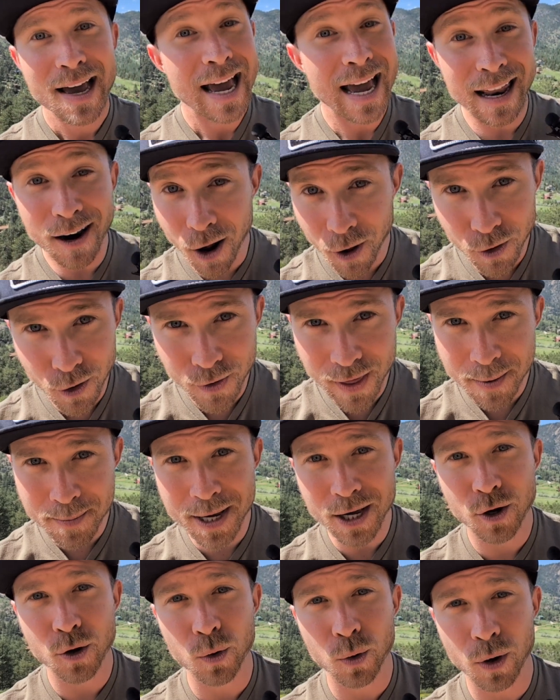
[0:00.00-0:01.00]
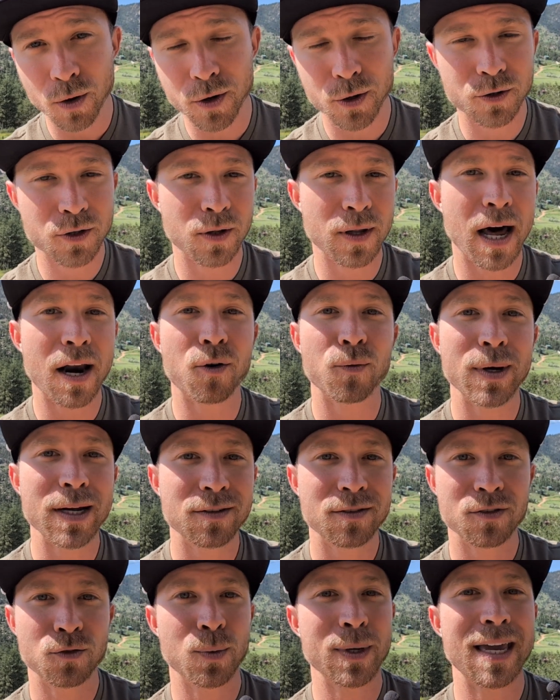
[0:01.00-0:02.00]
And although that'd be cool, there's a lot of
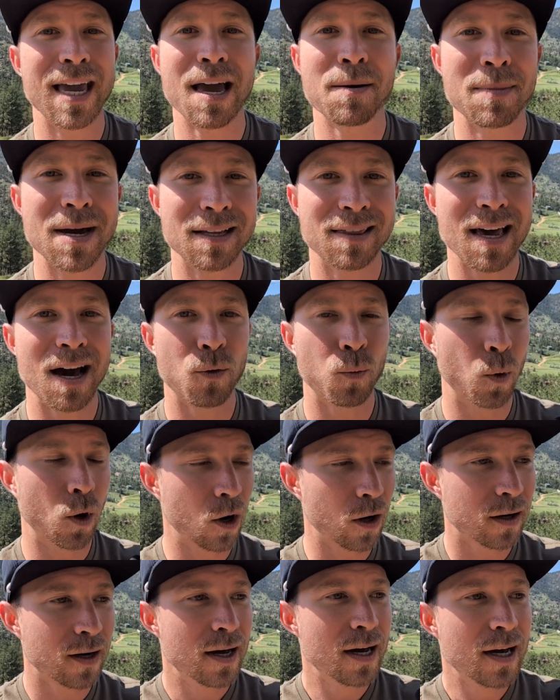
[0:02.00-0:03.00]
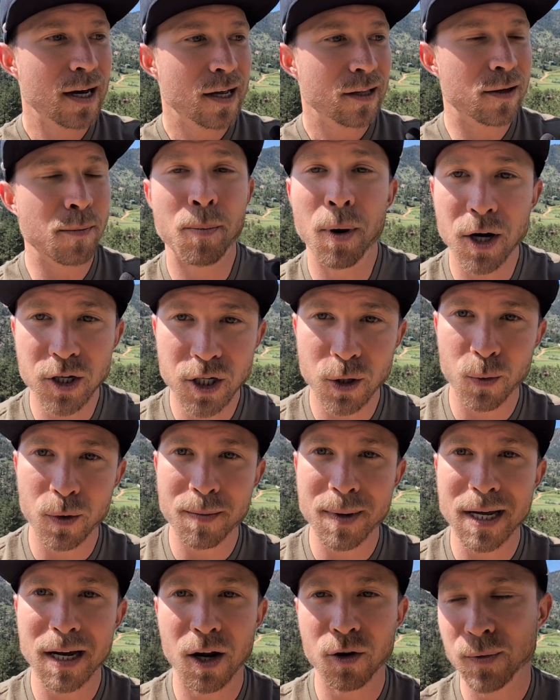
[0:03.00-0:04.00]
reasons we can't make that work. The budget would
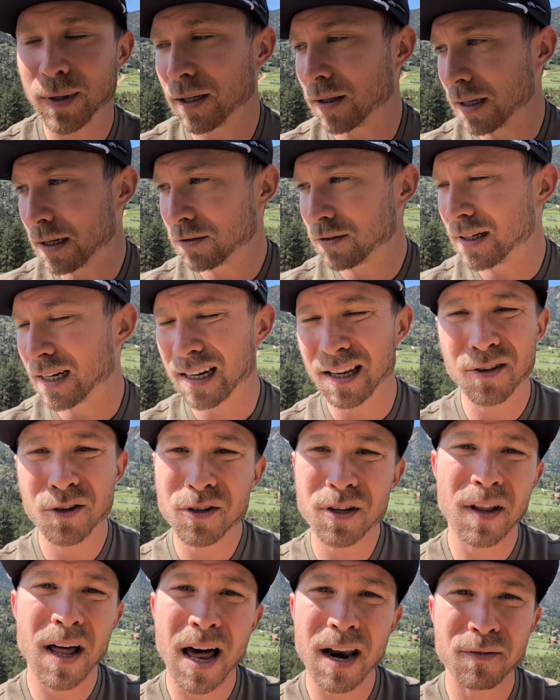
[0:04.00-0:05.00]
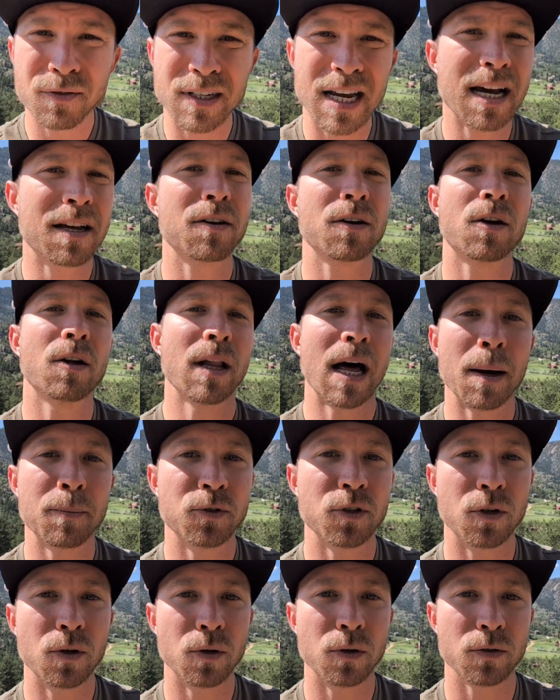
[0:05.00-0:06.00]
be unrealistic, and there's a lot of technical
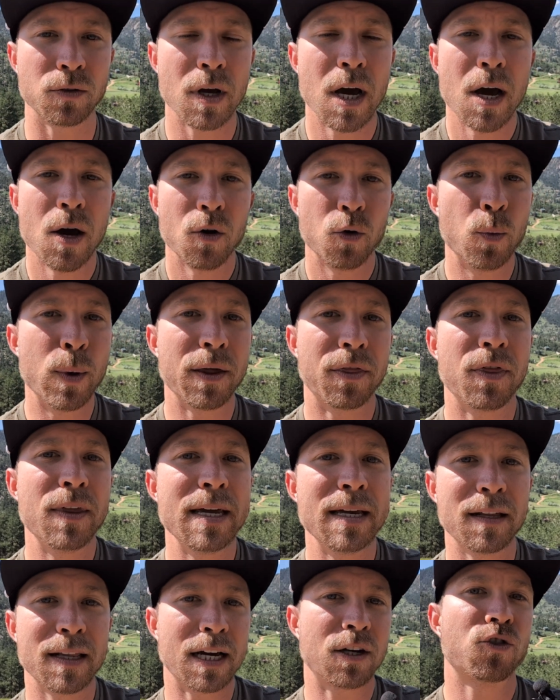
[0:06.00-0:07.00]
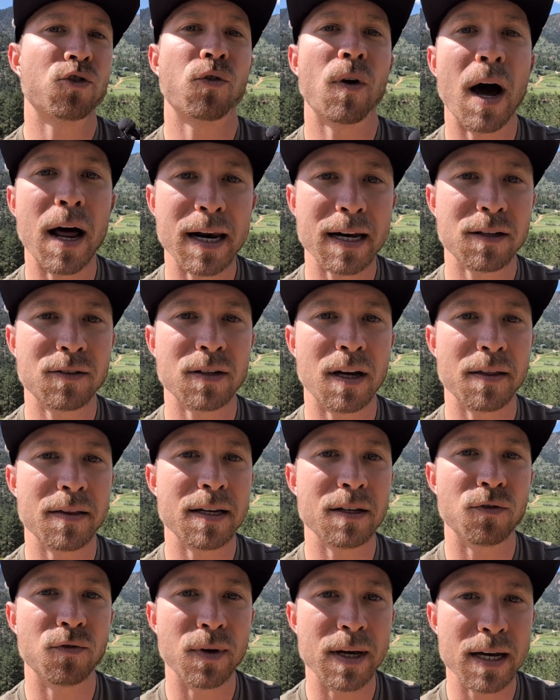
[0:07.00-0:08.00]
obstacles with the electronics on
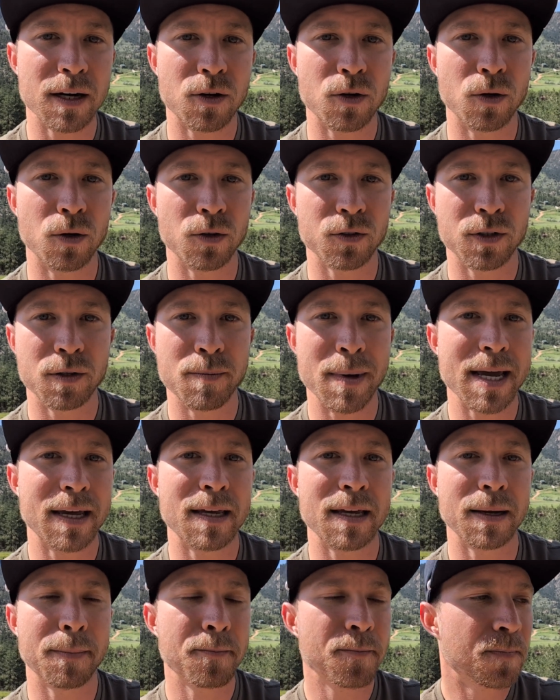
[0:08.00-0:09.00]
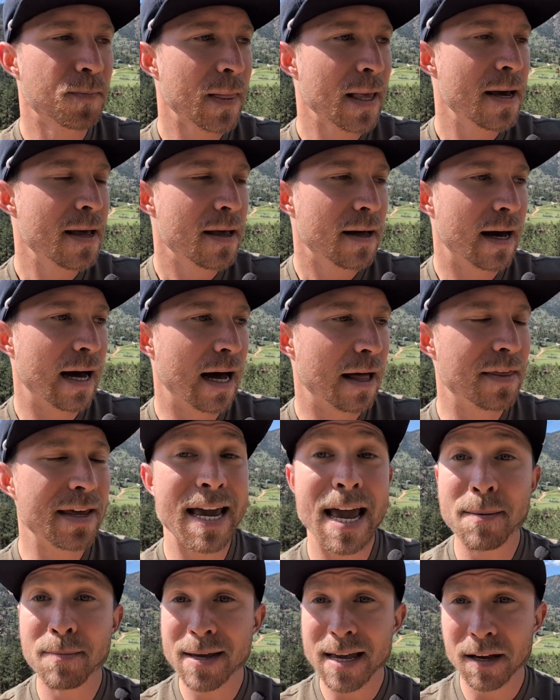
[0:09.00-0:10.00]
these vehicles and making
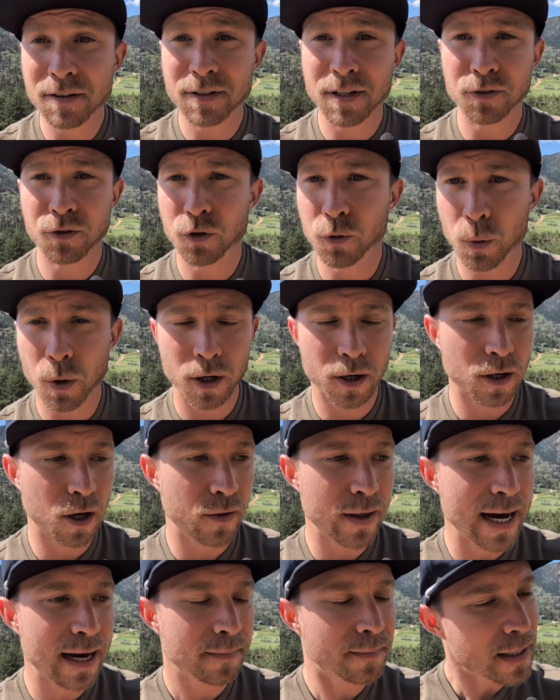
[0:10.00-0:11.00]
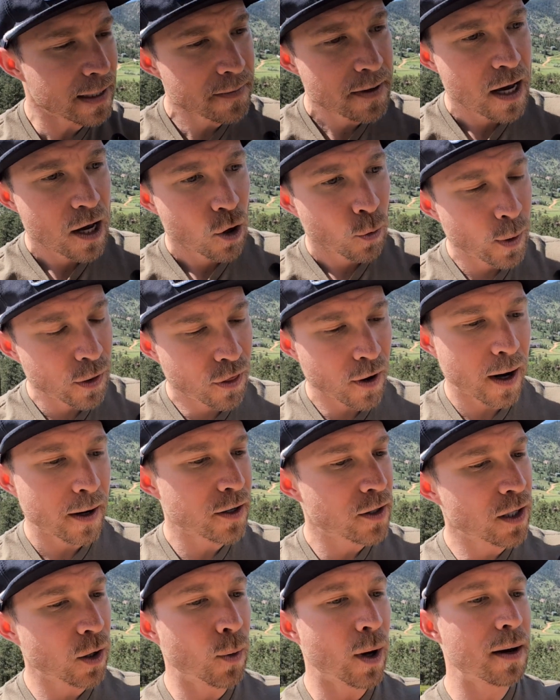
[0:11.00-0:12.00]
the ABS sensors work and all that. And then we thought,
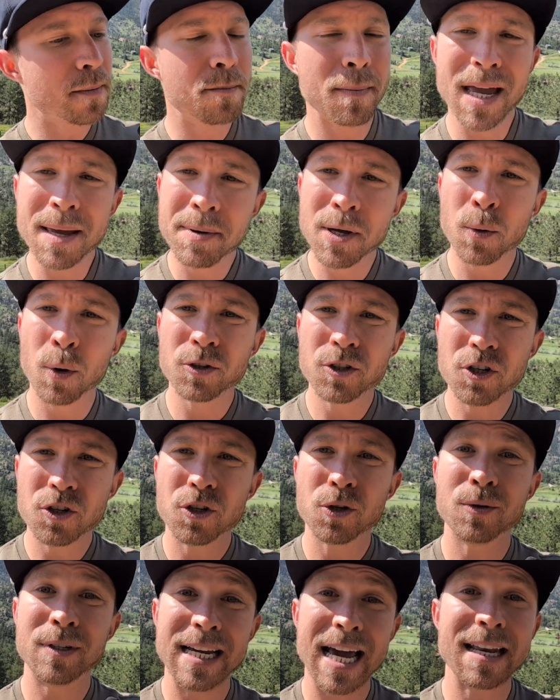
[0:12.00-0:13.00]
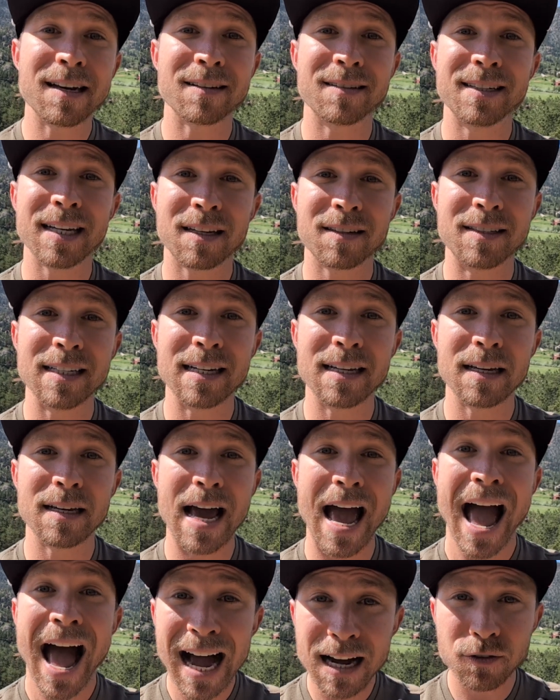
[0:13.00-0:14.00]
you know what, maybe we'll just do Dana 60
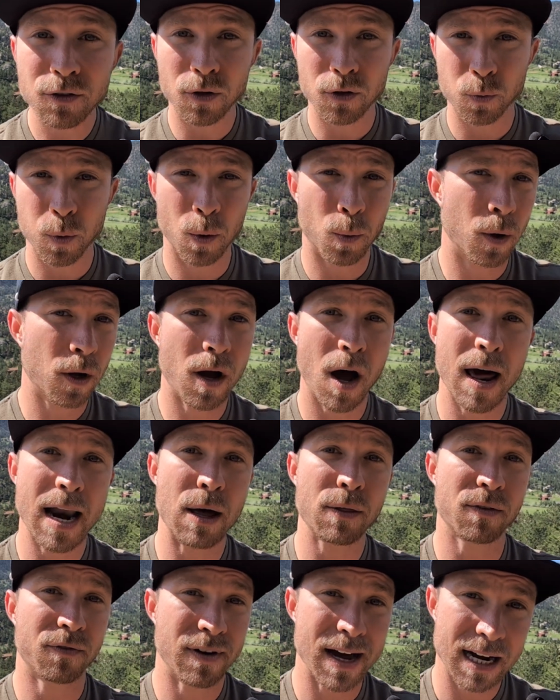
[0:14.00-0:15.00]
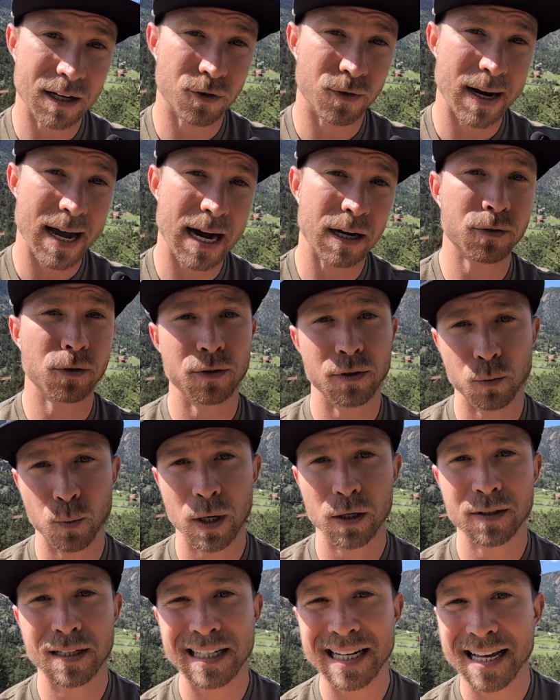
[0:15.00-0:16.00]
axles where we'll cut out the factory axles and
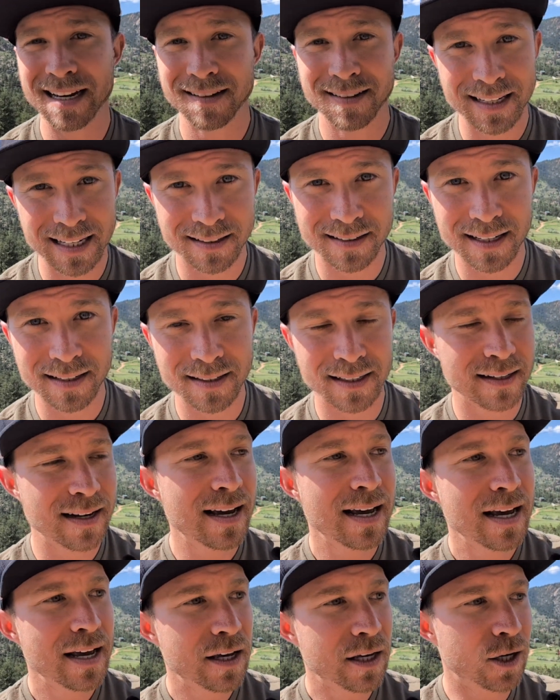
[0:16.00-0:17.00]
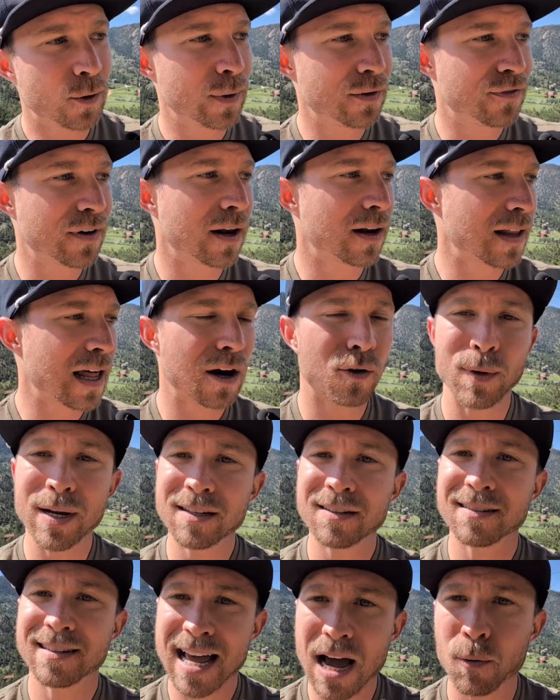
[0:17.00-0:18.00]
weld in Dana 60s. And, you know, we found a lot of
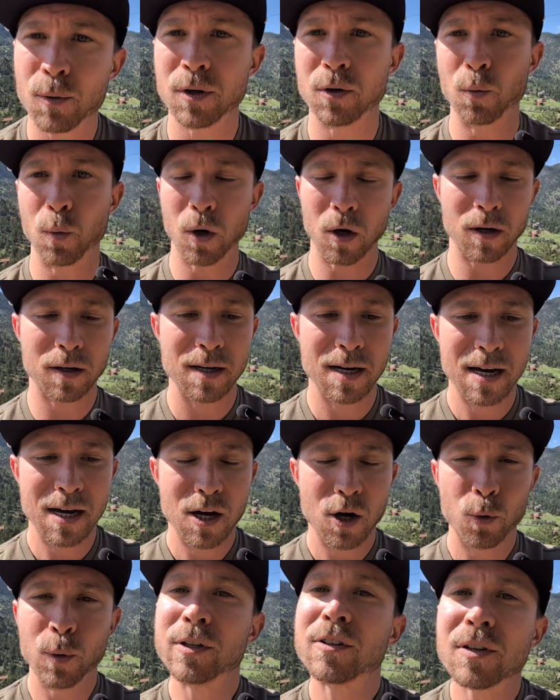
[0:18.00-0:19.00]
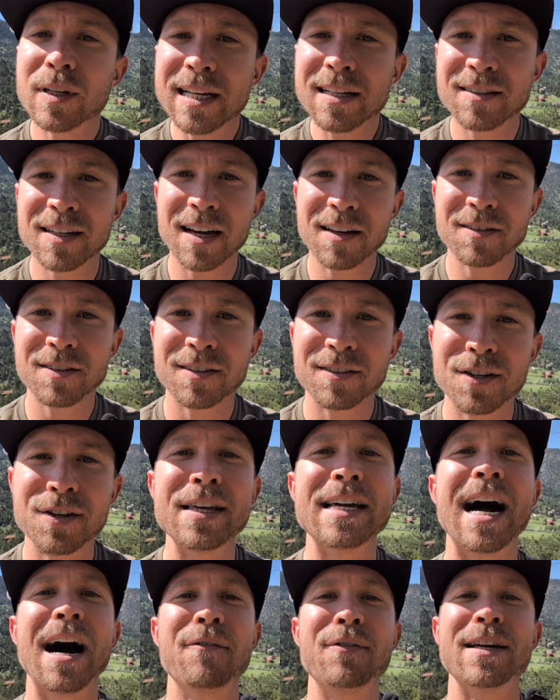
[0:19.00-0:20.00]
reasons that wouldn't work, which leads us to
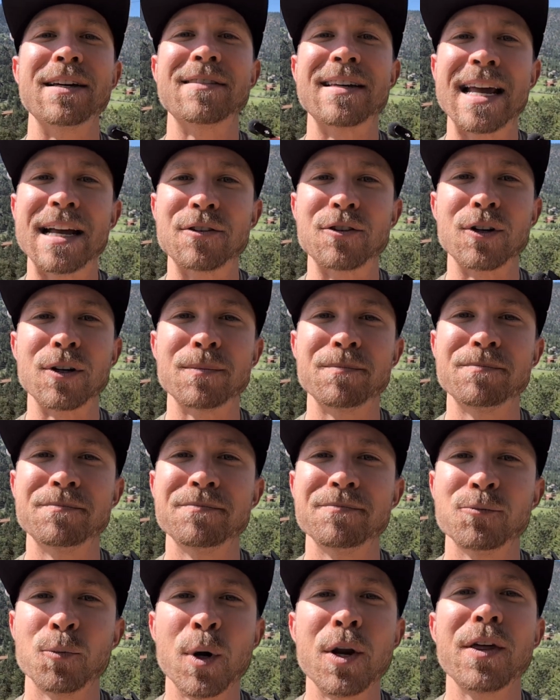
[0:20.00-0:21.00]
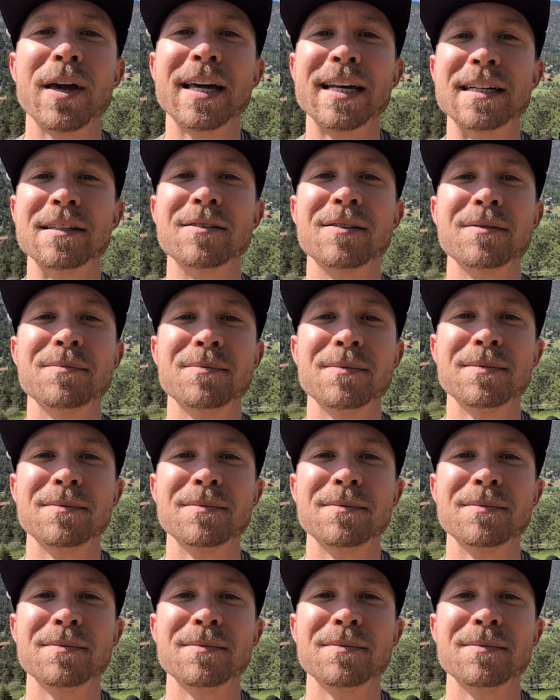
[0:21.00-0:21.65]
the obvious answer. What do you think it is?